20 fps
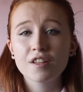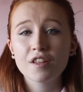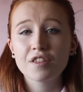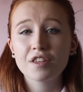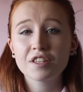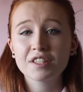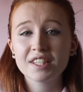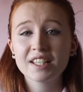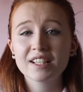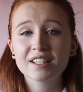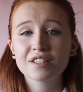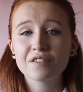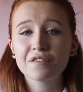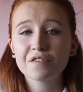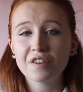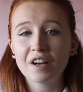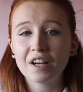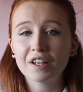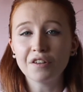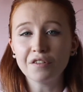The sixth and
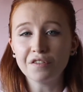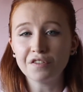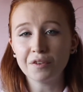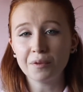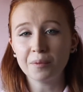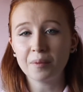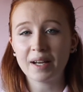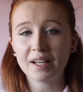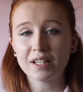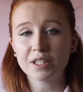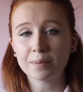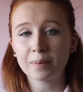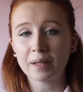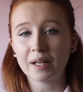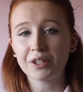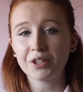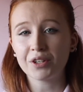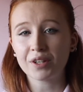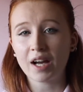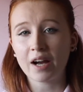final fun way to
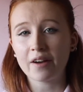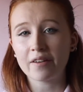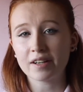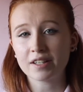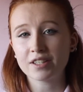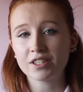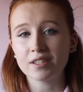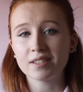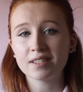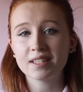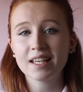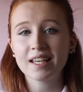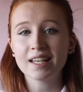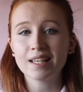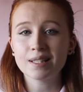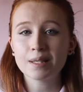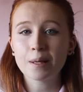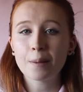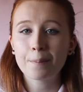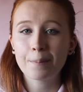plan your characters
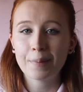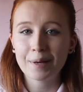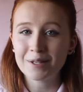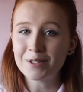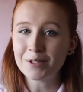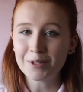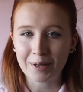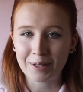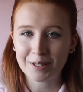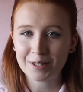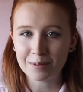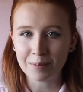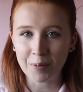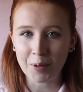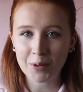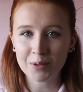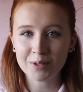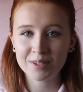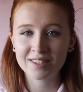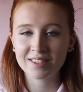is Pinterest
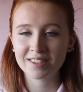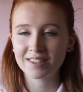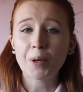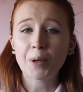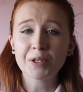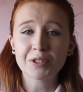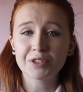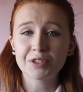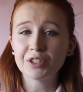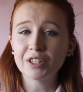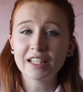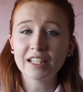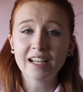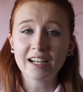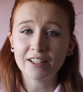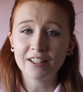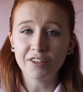boards. Personally, I